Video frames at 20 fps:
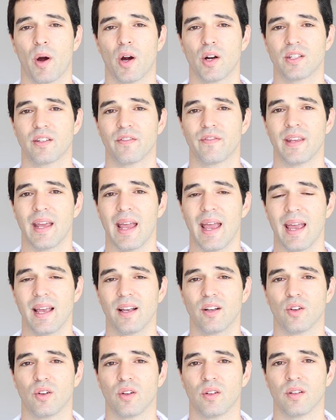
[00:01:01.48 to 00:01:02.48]
parts of the
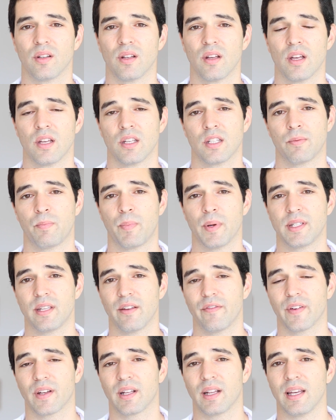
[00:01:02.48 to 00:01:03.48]
ankle,
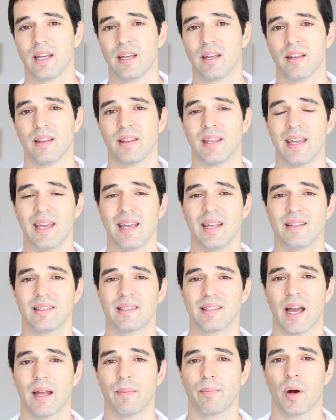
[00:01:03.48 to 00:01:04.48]
specifically the
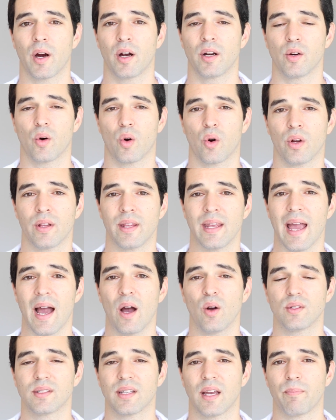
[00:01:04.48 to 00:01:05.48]
inside part or the
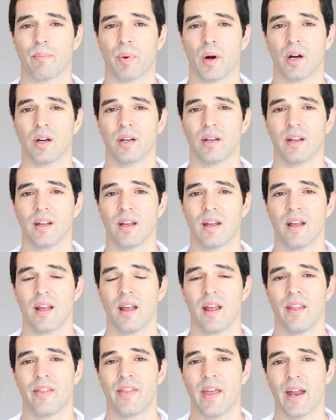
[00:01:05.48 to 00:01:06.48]
outside part,
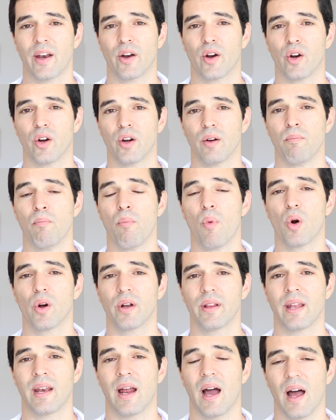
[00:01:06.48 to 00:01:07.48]
that hurt
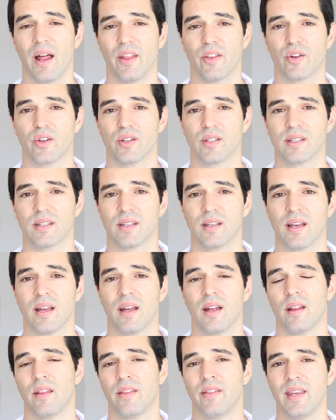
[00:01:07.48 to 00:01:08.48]
more than others,
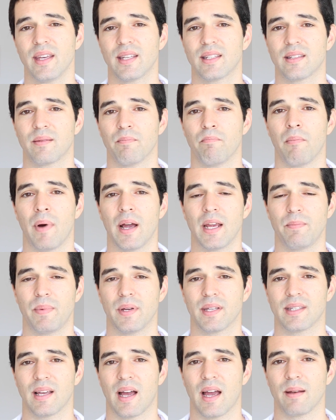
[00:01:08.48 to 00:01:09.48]
this might be
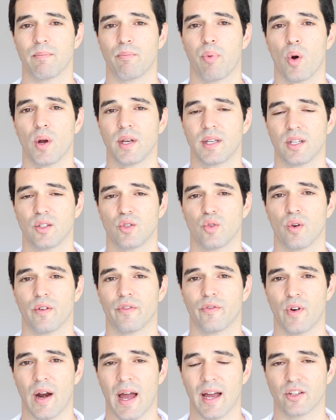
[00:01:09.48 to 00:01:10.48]
a sign pointing to a
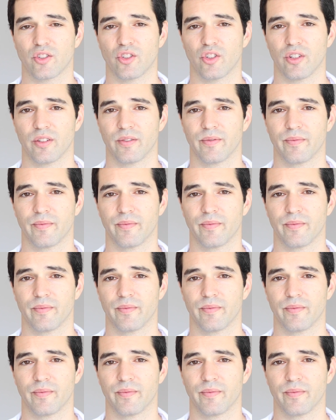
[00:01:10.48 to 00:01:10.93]
fracture.